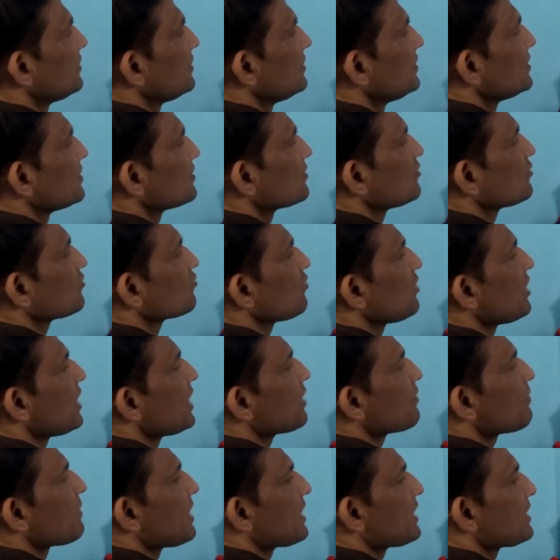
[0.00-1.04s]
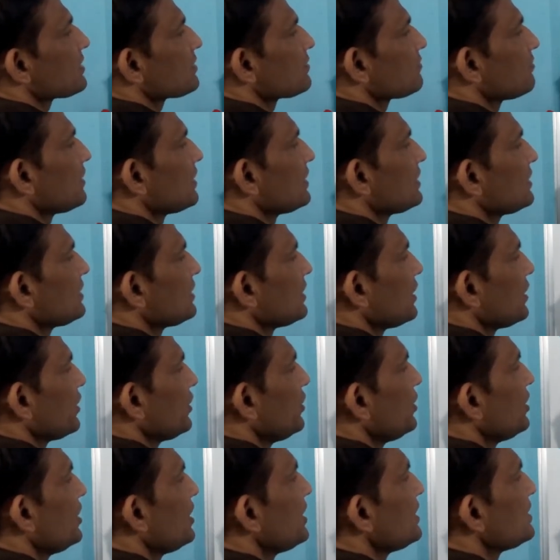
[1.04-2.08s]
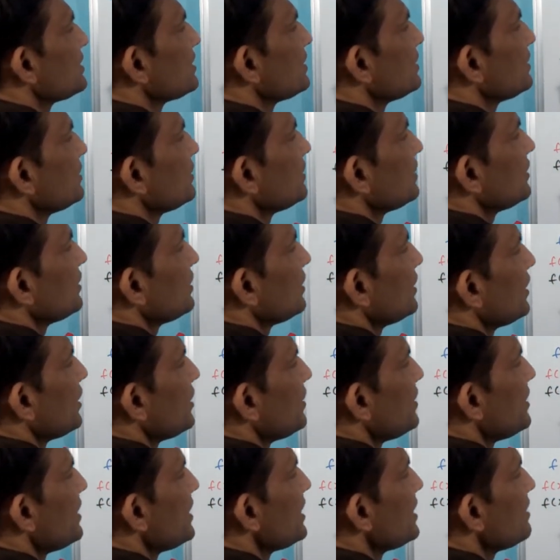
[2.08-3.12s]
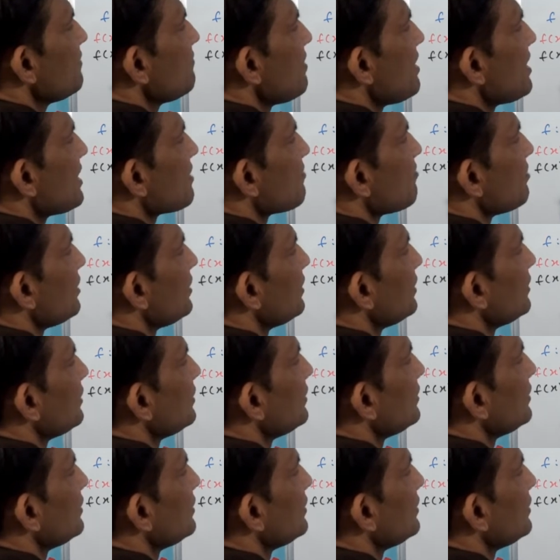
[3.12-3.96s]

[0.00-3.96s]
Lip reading: x square minus 1 is derivatable